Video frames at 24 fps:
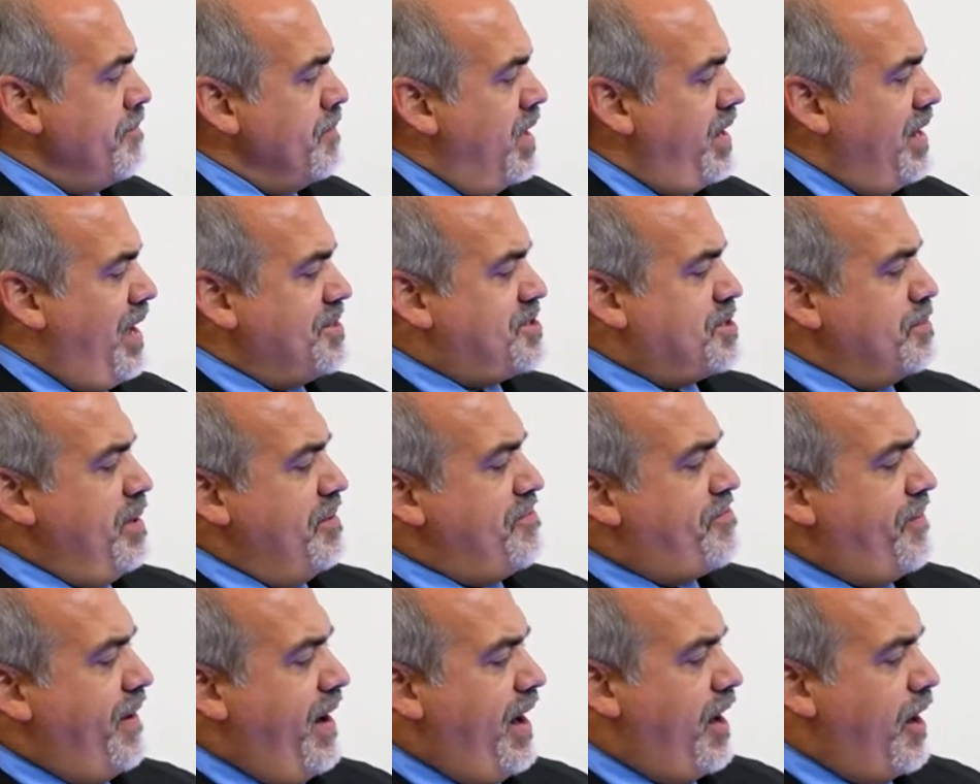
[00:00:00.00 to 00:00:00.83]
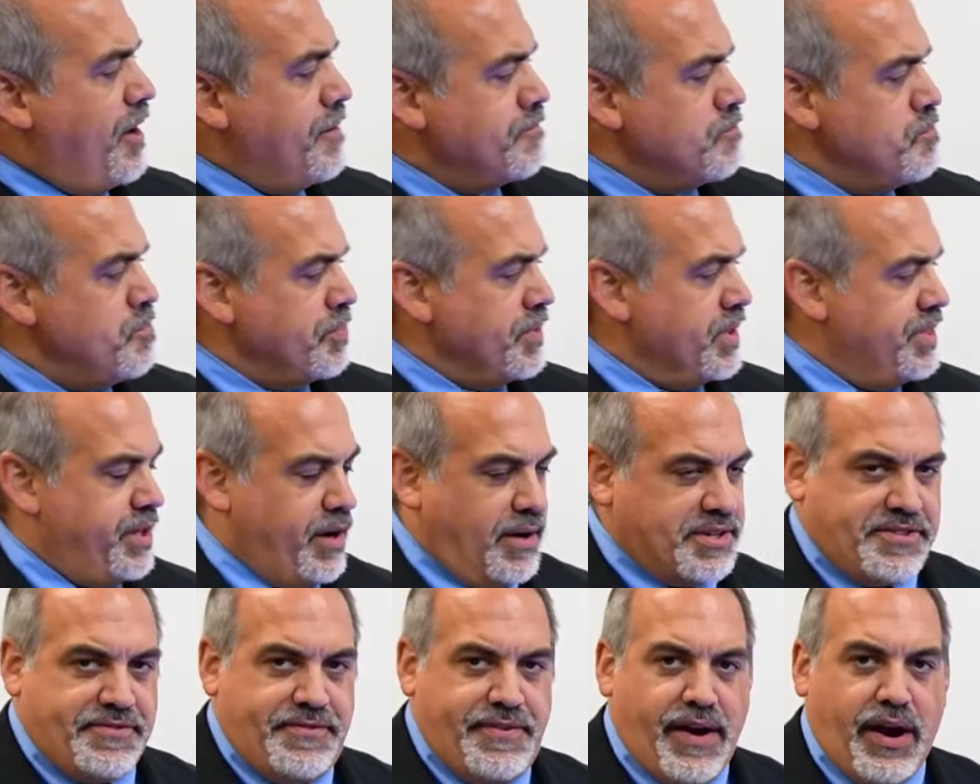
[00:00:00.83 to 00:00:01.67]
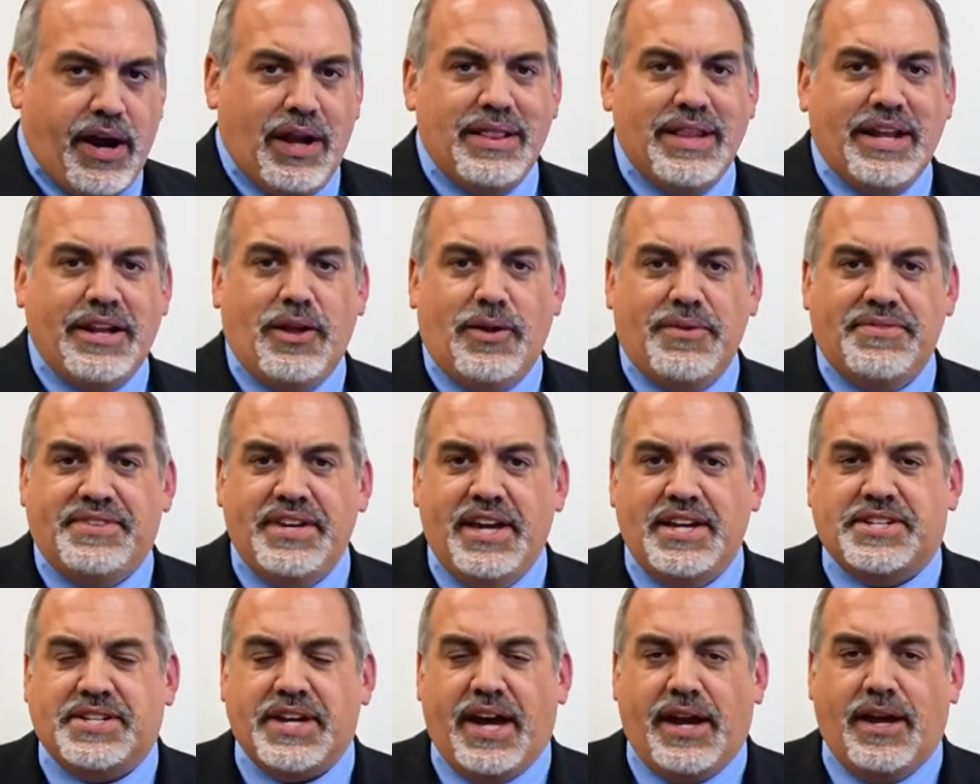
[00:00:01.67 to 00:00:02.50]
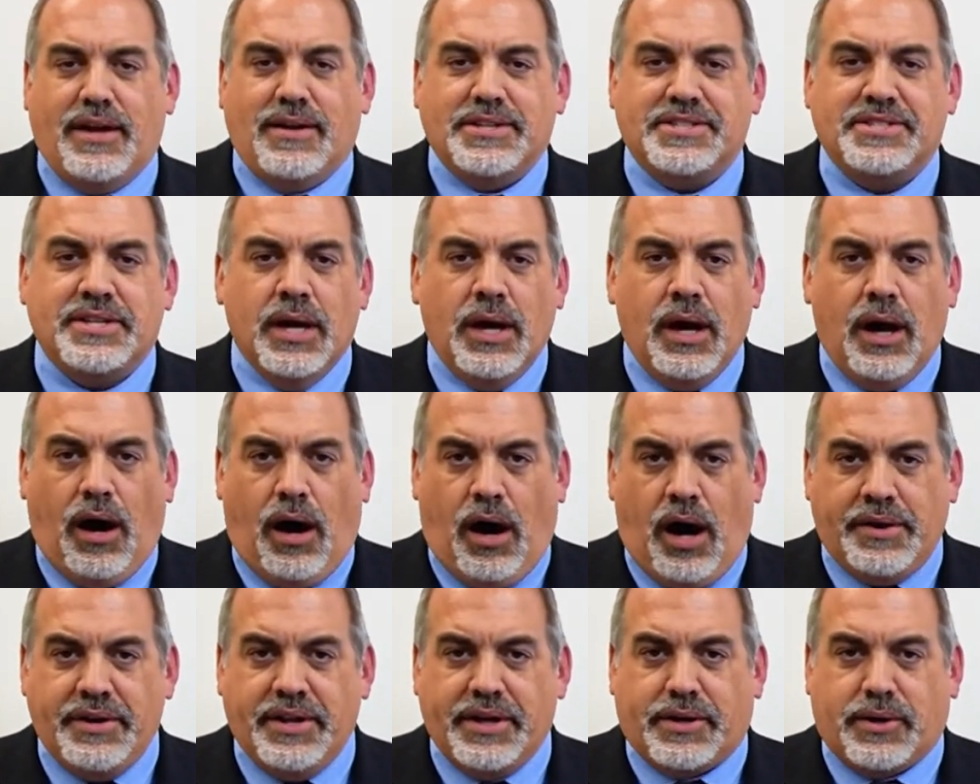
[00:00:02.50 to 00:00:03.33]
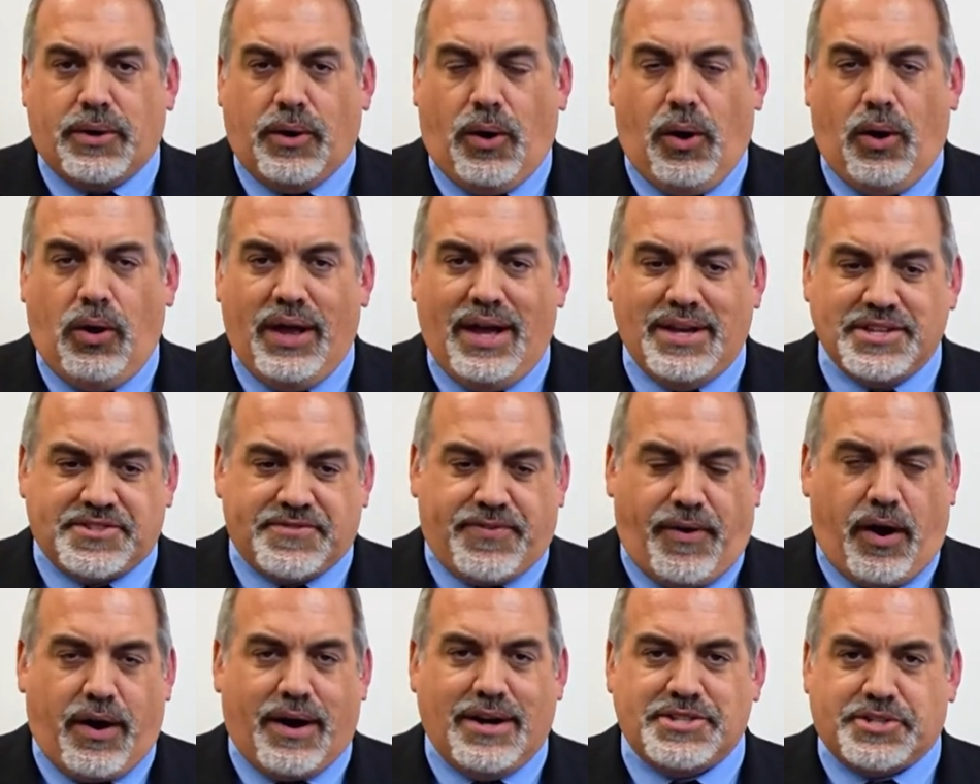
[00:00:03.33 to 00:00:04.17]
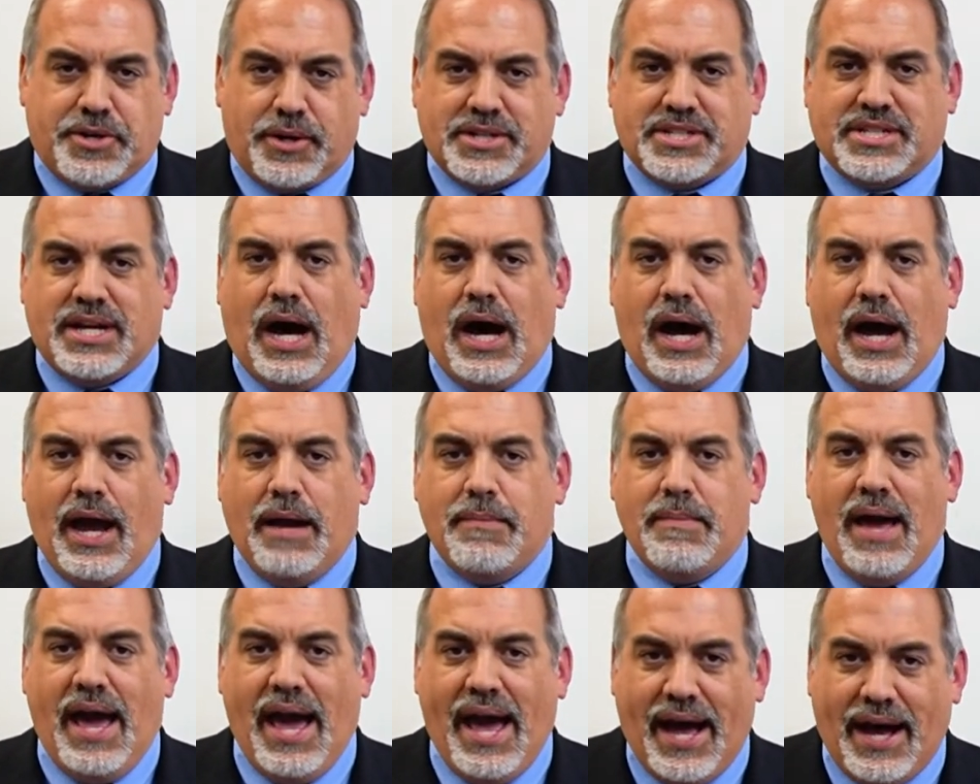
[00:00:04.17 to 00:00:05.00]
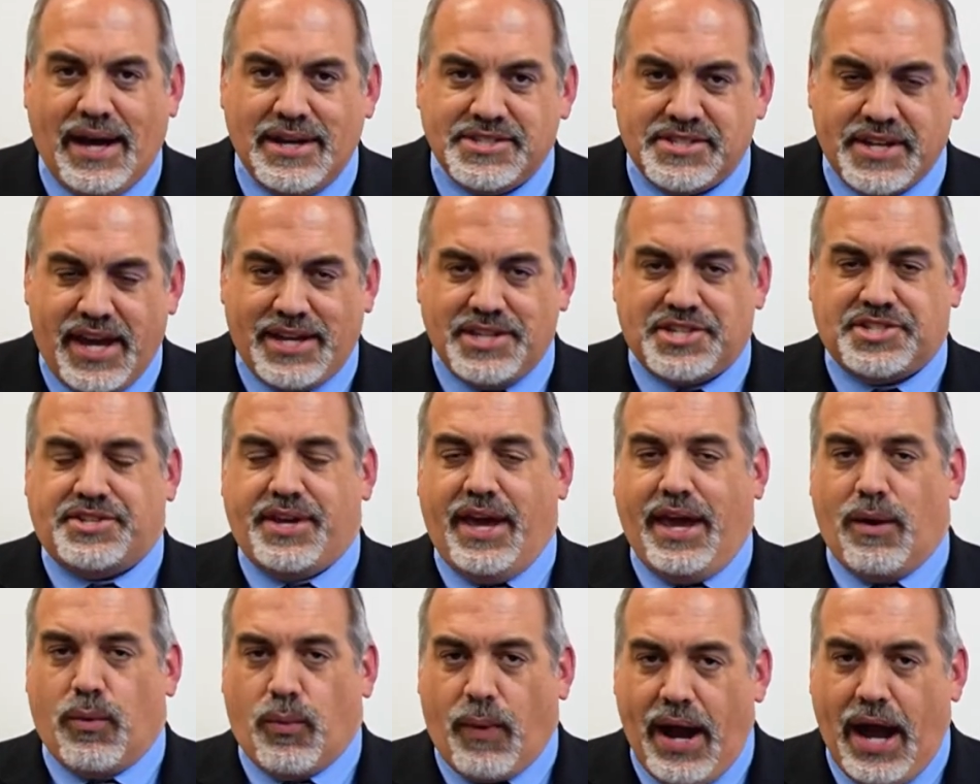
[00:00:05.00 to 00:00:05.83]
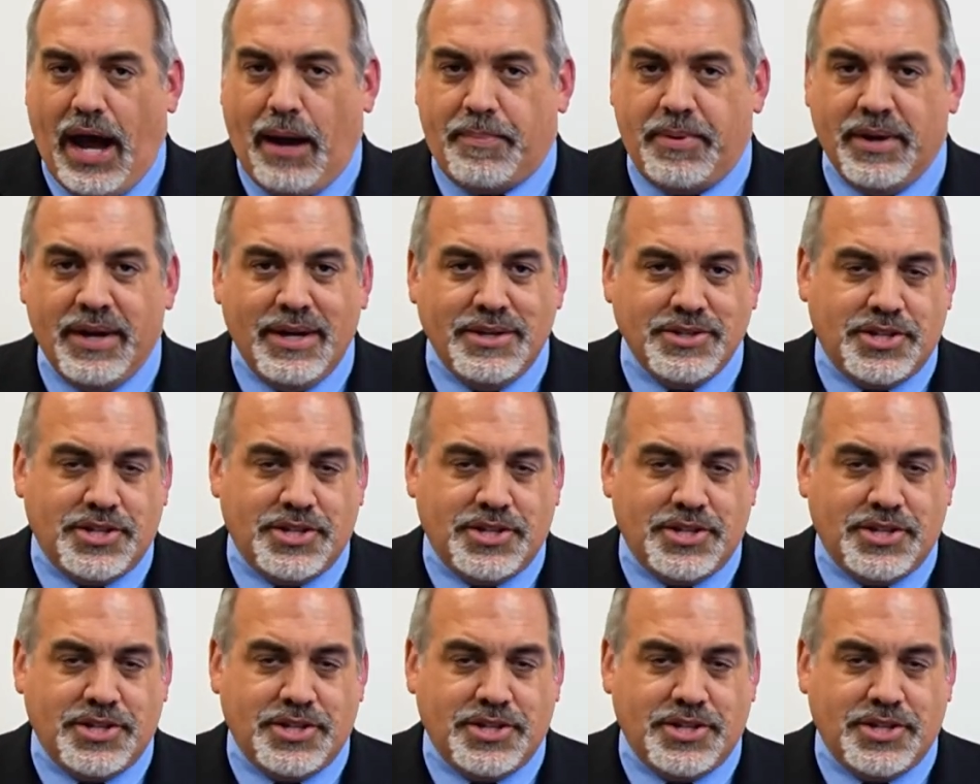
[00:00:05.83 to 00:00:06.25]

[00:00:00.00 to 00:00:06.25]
Now, to be fair, there's very little details on Nicole as far as her time as a state rep.